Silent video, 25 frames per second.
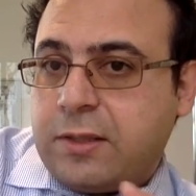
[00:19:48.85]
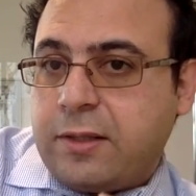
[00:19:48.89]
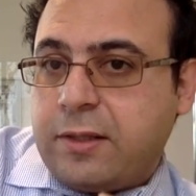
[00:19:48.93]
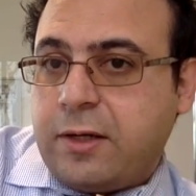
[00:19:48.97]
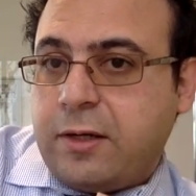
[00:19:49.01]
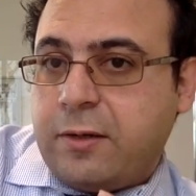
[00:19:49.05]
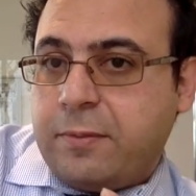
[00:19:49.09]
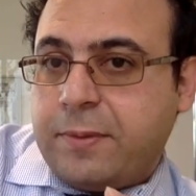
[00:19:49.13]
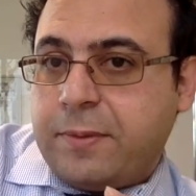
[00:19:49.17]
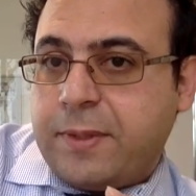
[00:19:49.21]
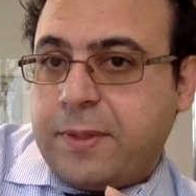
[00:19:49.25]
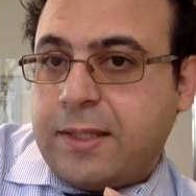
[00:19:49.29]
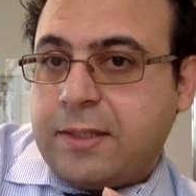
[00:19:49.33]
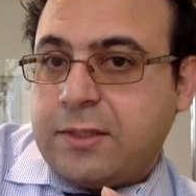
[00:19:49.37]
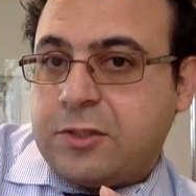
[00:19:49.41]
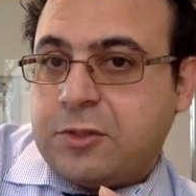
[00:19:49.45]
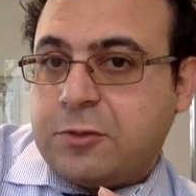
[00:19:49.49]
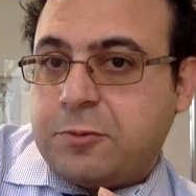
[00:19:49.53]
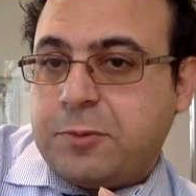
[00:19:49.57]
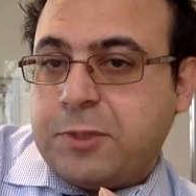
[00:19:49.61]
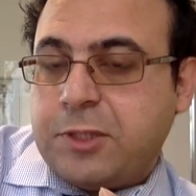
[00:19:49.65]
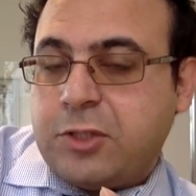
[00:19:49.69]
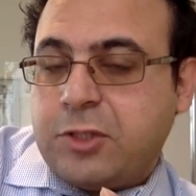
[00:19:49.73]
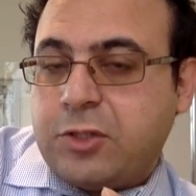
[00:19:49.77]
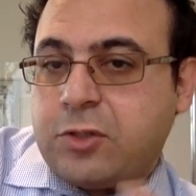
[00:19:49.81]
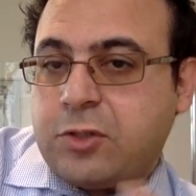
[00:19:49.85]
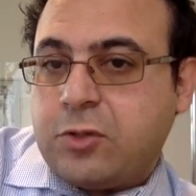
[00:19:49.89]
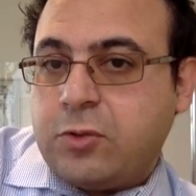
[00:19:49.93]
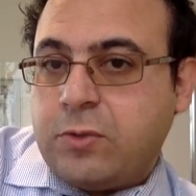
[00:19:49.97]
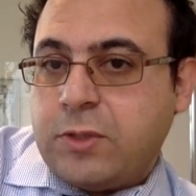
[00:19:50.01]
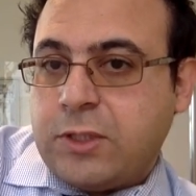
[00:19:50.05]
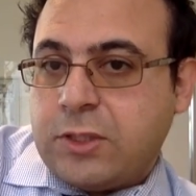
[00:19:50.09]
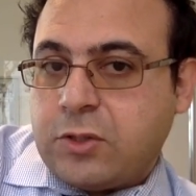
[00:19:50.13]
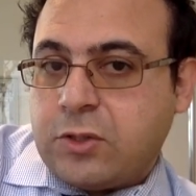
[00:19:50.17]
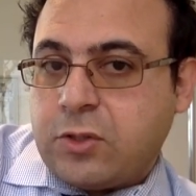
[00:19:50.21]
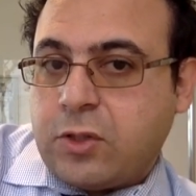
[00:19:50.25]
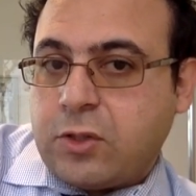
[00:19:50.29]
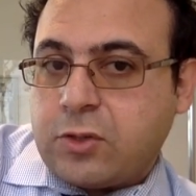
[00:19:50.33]
therapy and speech too
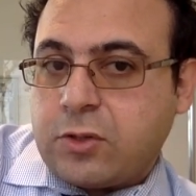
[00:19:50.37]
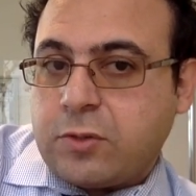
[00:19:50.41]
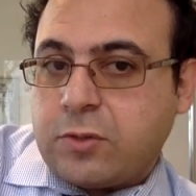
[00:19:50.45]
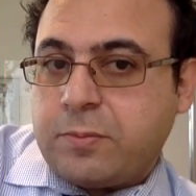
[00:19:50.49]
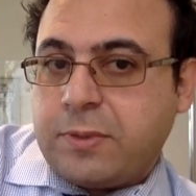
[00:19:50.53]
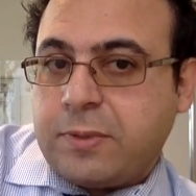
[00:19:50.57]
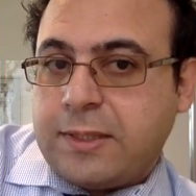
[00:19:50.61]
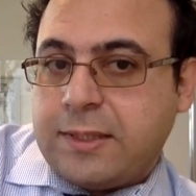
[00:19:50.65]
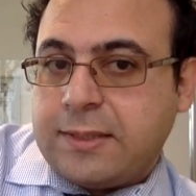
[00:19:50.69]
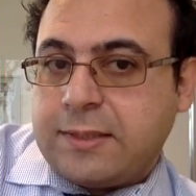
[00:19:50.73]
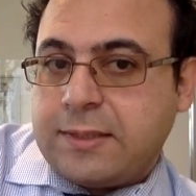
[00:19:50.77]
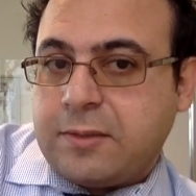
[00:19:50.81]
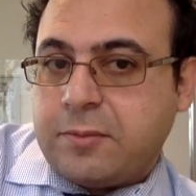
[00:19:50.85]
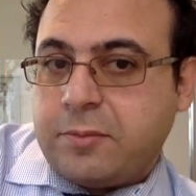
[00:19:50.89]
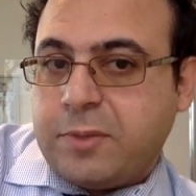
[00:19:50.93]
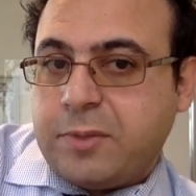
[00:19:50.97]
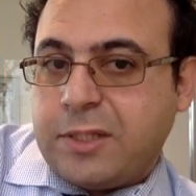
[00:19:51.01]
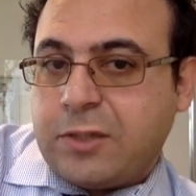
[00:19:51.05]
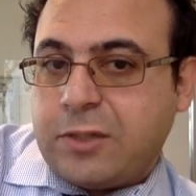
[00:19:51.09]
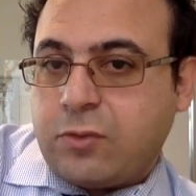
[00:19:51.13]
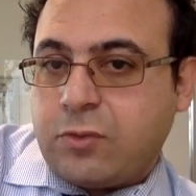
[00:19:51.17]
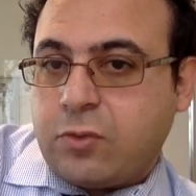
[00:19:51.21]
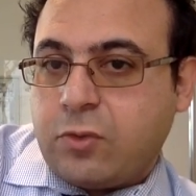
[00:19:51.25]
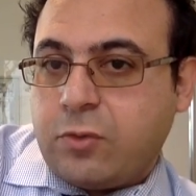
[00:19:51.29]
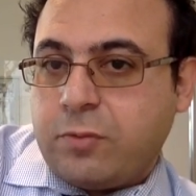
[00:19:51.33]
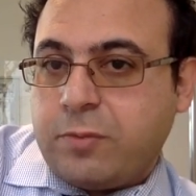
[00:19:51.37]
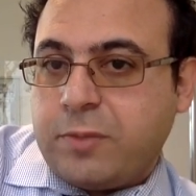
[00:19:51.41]
is also plays a big role